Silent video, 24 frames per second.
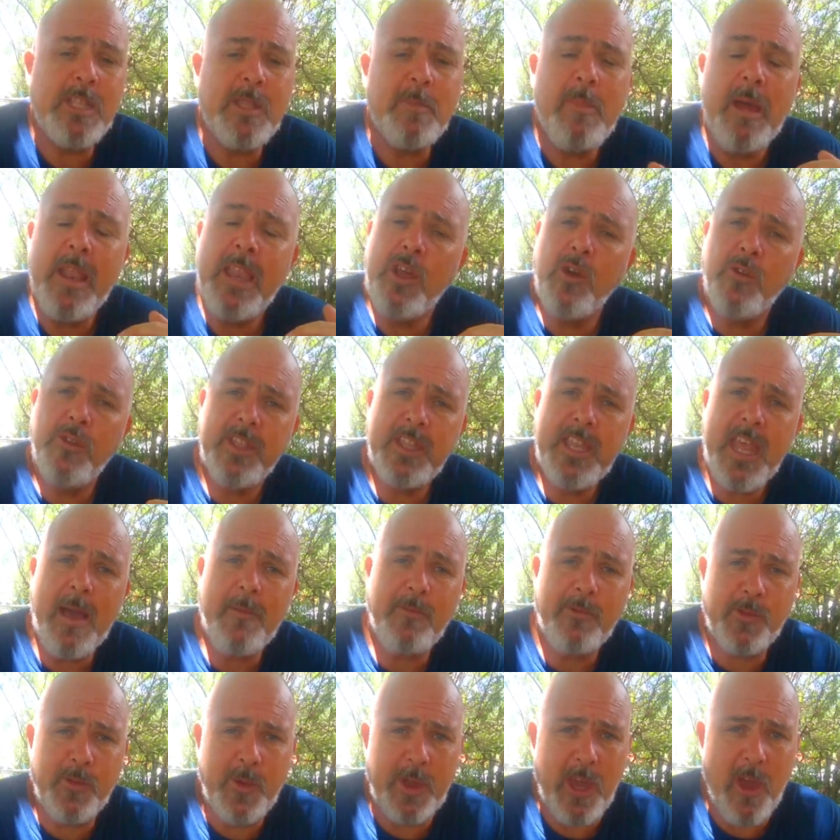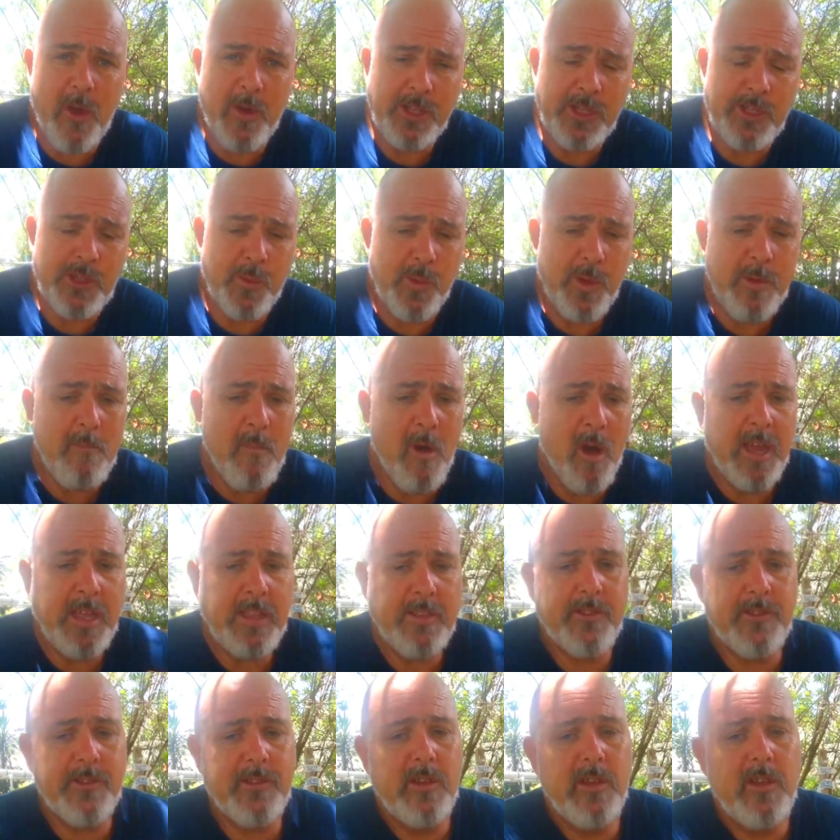depending on the depths we're going to, we
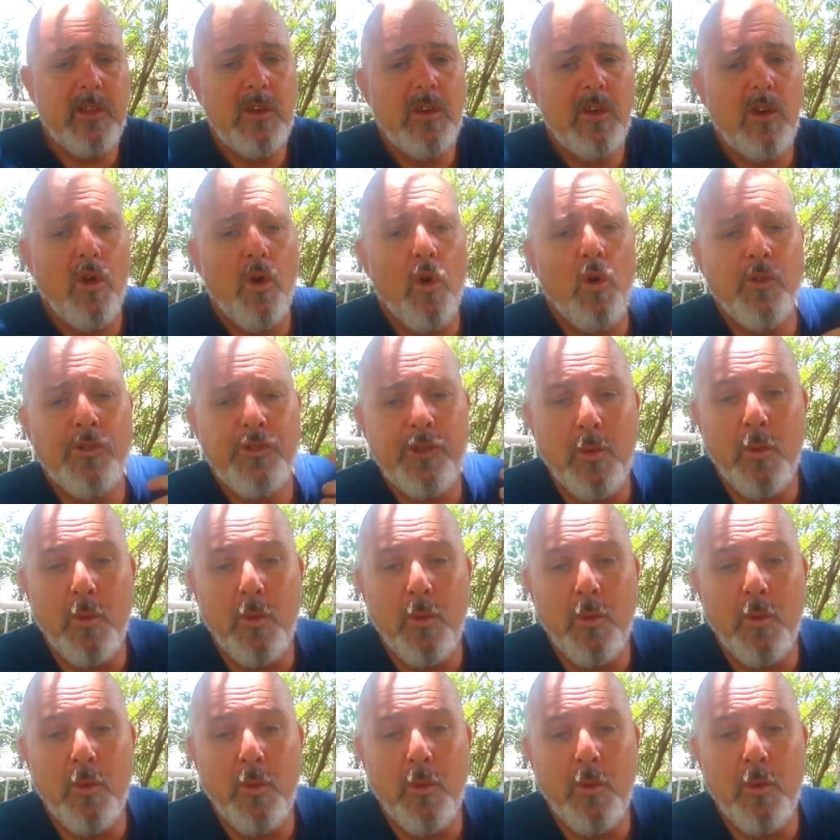might also